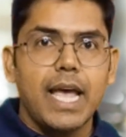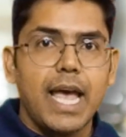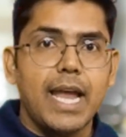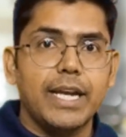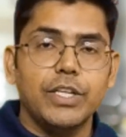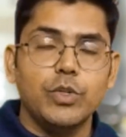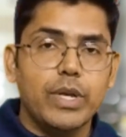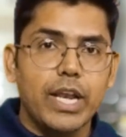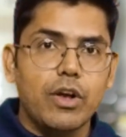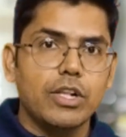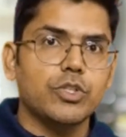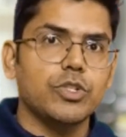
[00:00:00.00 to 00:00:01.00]
and you
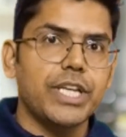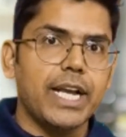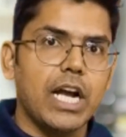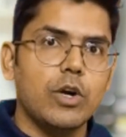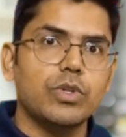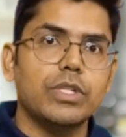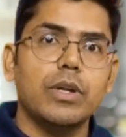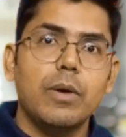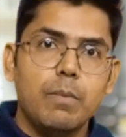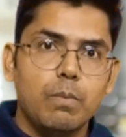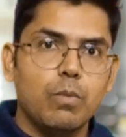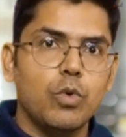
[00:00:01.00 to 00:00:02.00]
can also check out
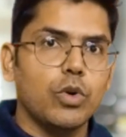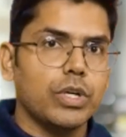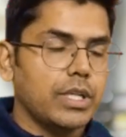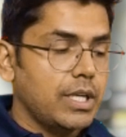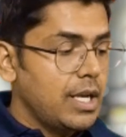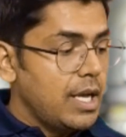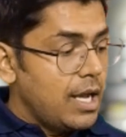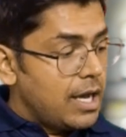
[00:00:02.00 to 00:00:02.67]
more